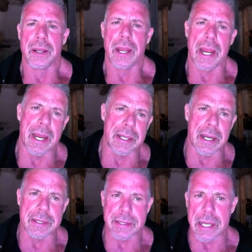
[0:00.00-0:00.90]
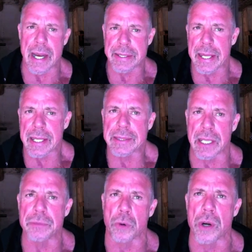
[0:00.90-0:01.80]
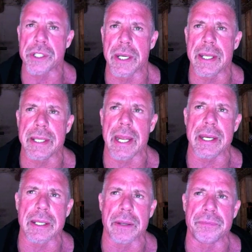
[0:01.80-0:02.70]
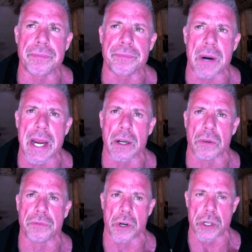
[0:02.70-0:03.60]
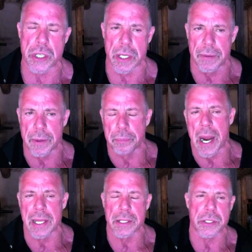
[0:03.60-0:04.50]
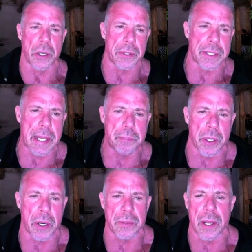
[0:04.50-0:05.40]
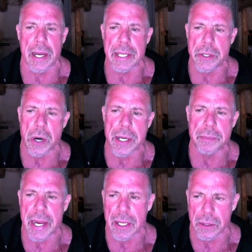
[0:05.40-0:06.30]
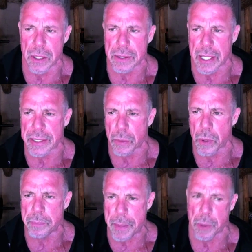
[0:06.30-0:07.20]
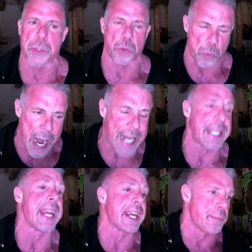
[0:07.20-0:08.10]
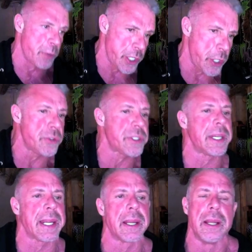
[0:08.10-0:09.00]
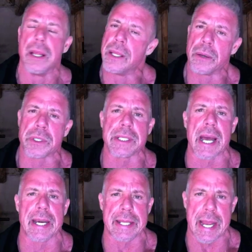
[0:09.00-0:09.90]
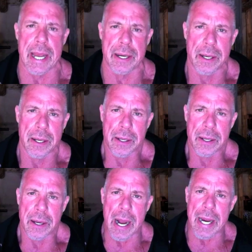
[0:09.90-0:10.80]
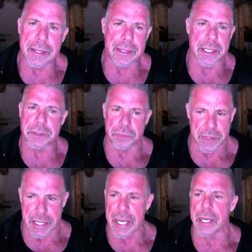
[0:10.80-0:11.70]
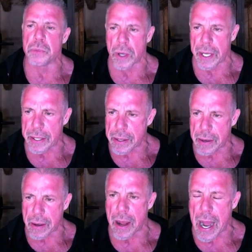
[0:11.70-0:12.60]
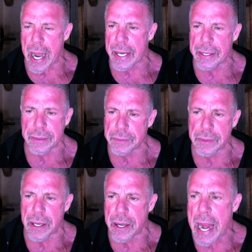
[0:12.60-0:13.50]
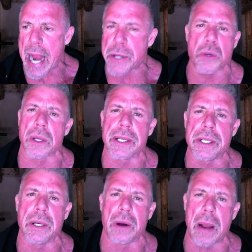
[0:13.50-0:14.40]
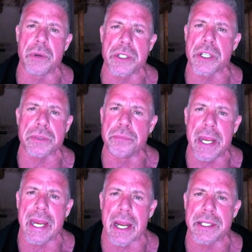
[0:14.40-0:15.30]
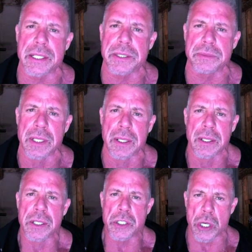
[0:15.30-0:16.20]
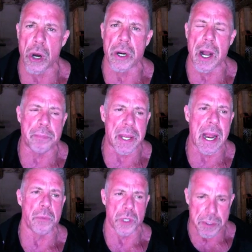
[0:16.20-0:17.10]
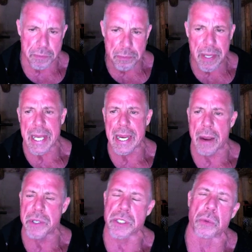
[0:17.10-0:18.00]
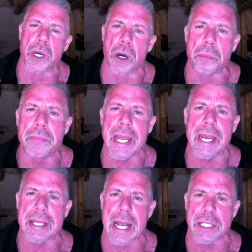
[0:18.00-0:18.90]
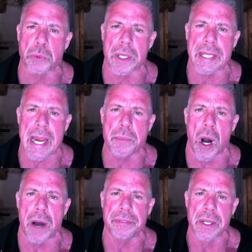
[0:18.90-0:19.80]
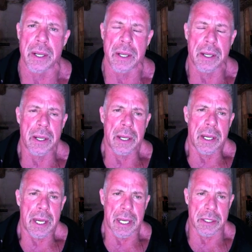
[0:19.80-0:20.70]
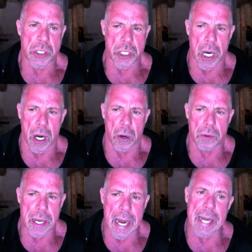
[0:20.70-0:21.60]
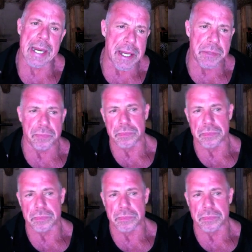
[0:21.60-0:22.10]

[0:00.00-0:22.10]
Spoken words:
and I think it's unfortunate that in the final version of the pilot show that they put online, they tried to make it look like there were people directing and producing. There was none of that. I just did what I naturally do. I was just me. I just showed up and I was me. I was the real me, and that's what came off in the show. And as